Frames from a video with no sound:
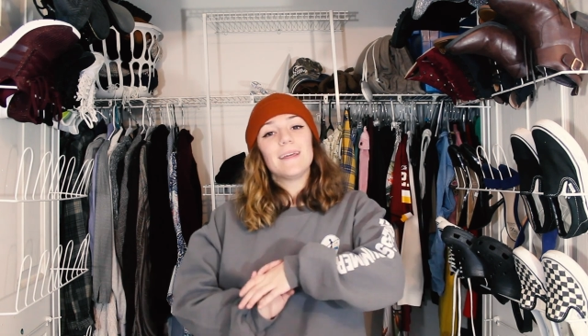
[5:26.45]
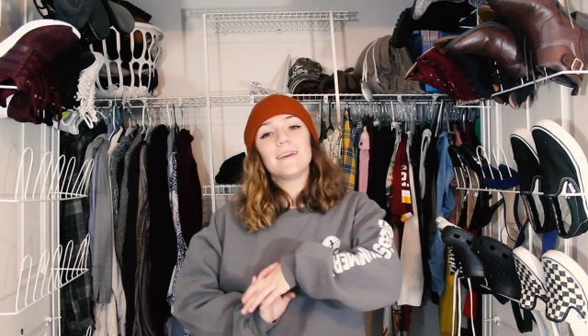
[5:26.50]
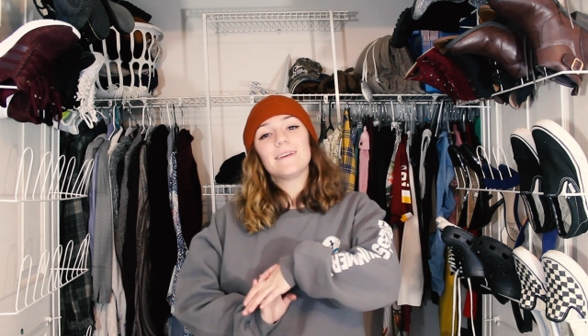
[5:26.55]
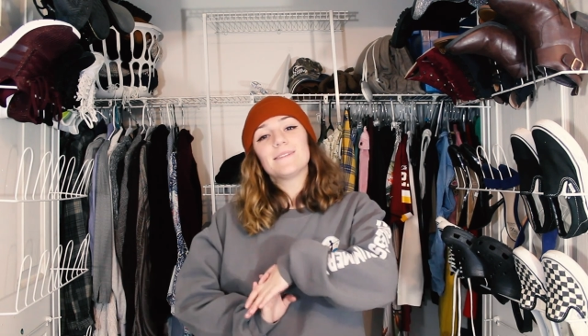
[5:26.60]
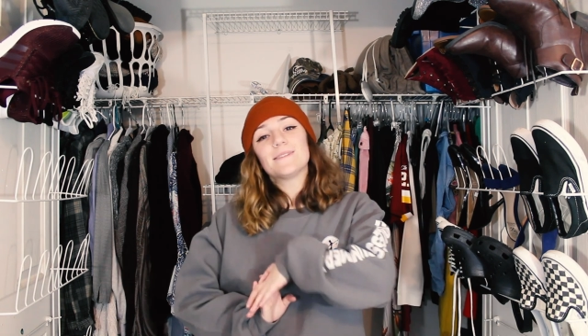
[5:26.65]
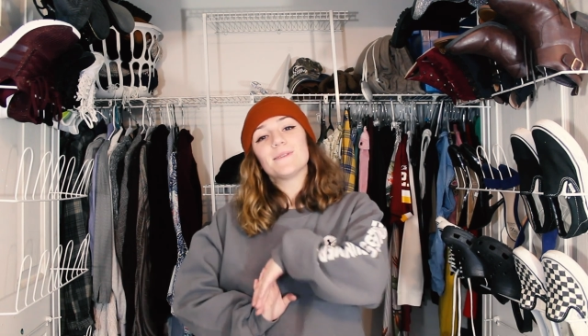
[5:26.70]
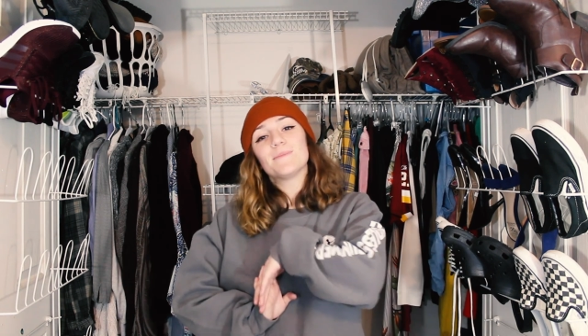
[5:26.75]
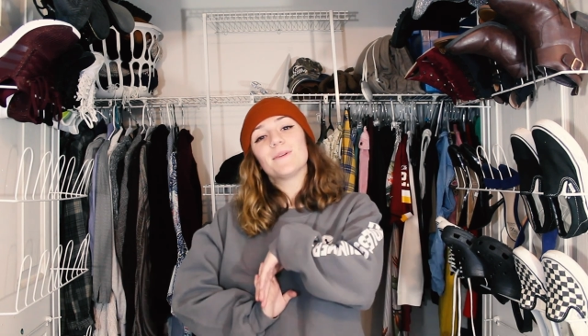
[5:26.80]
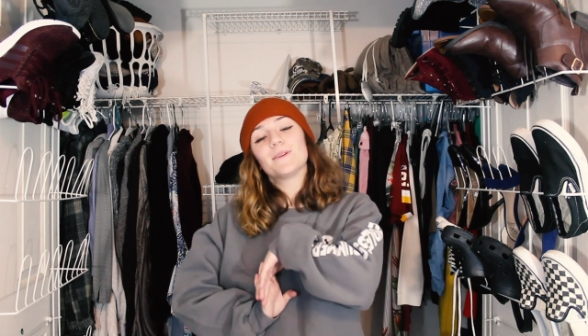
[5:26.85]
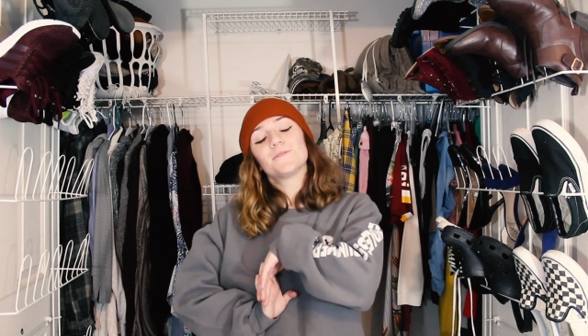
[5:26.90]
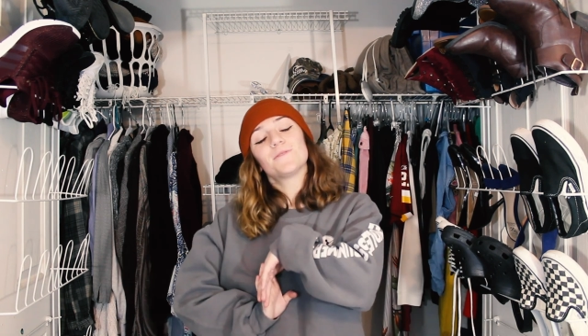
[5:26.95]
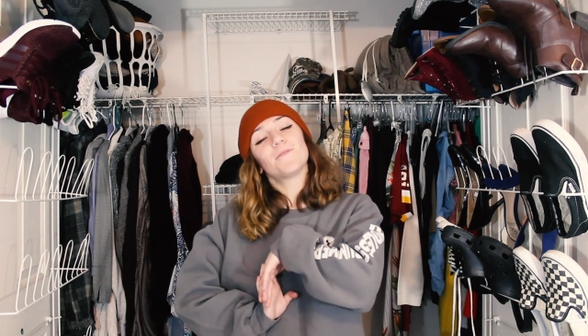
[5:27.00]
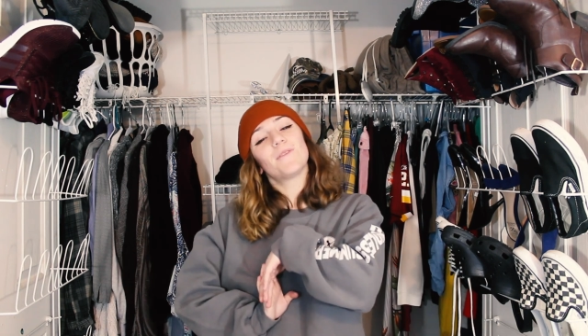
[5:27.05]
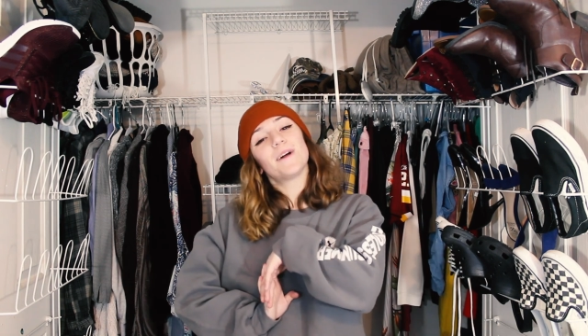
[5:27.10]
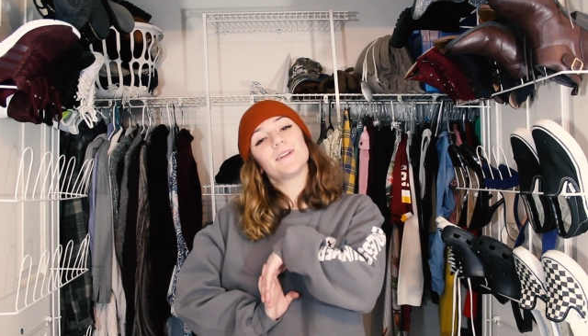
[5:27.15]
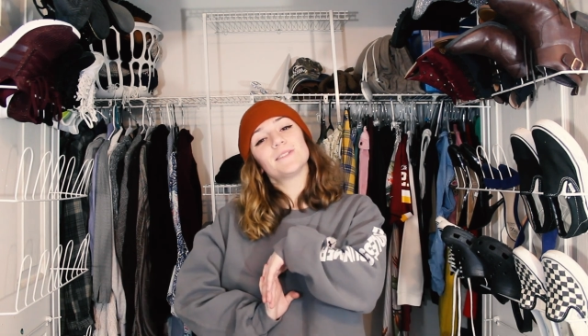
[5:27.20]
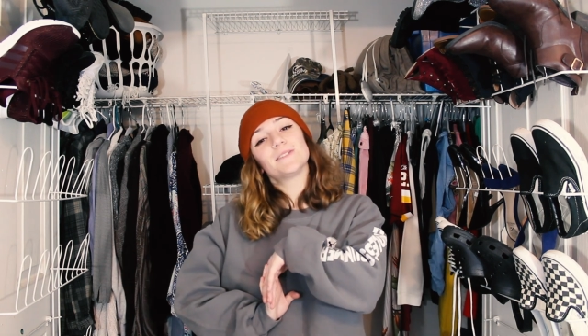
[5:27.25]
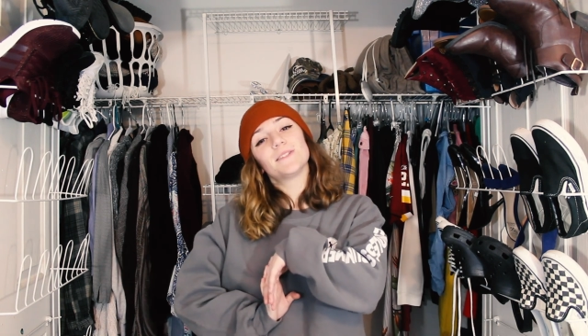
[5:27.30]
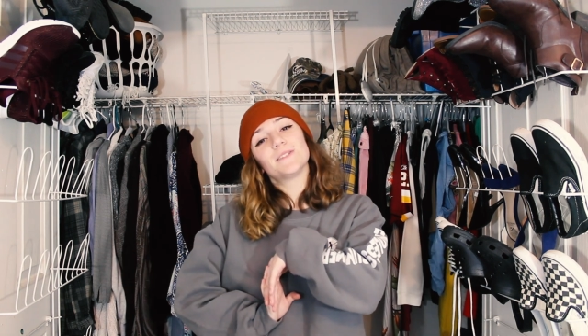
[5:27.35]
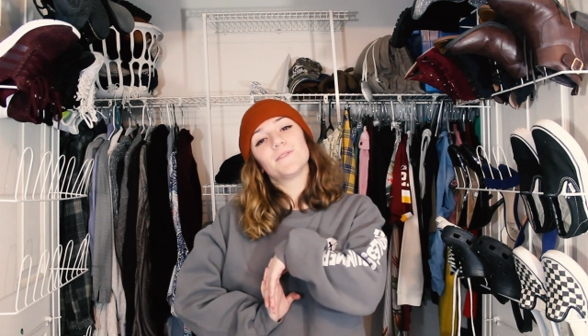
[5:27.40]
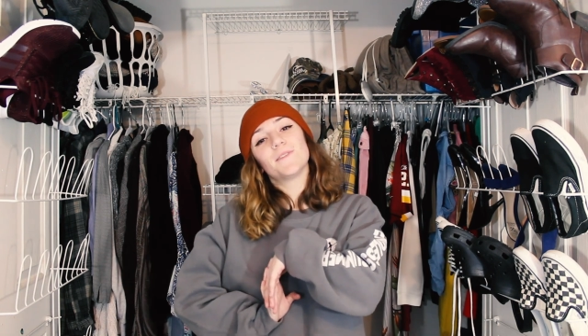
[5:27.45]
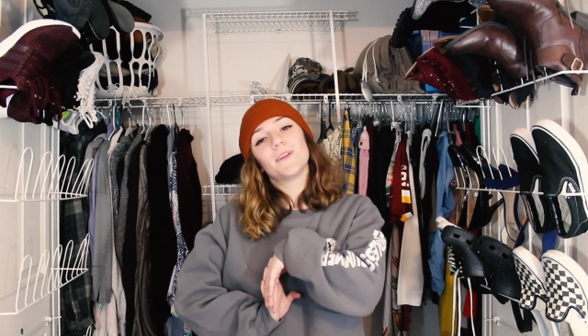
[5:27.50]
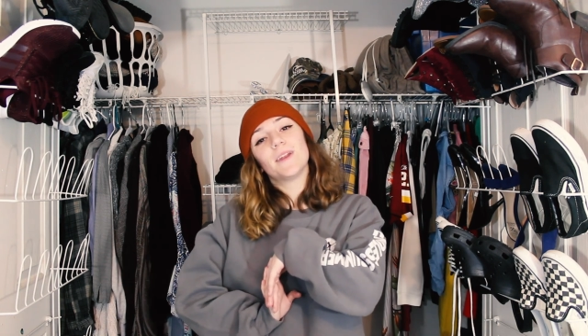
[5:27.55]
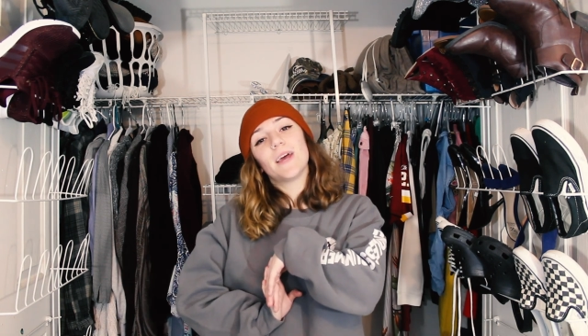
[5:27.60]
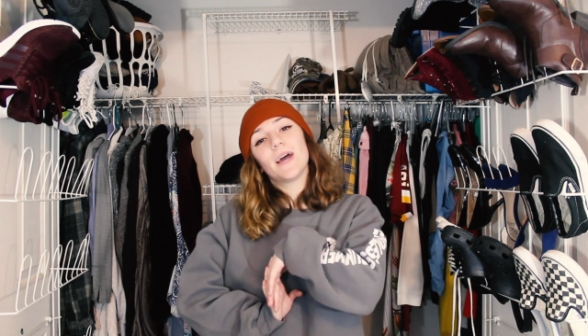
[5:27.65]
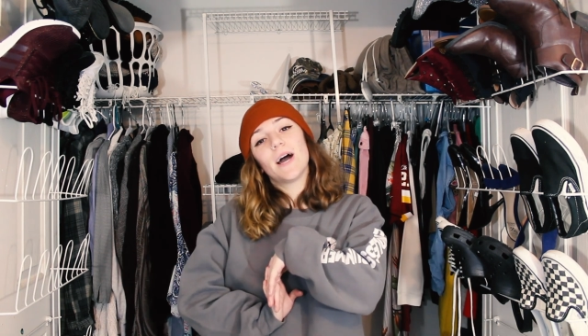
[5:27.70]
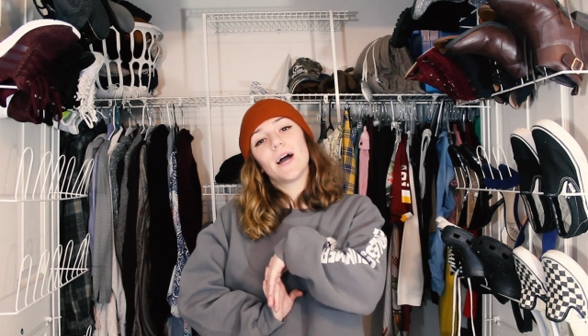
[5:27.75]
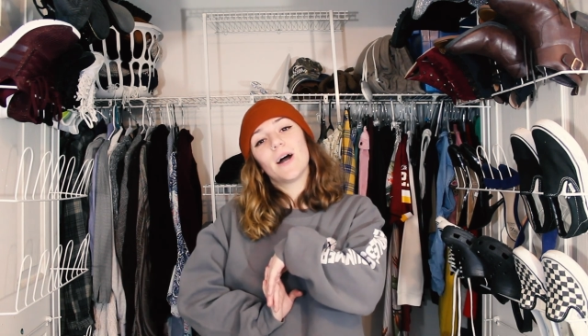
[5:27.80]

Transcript: Thank you so much for watching this video.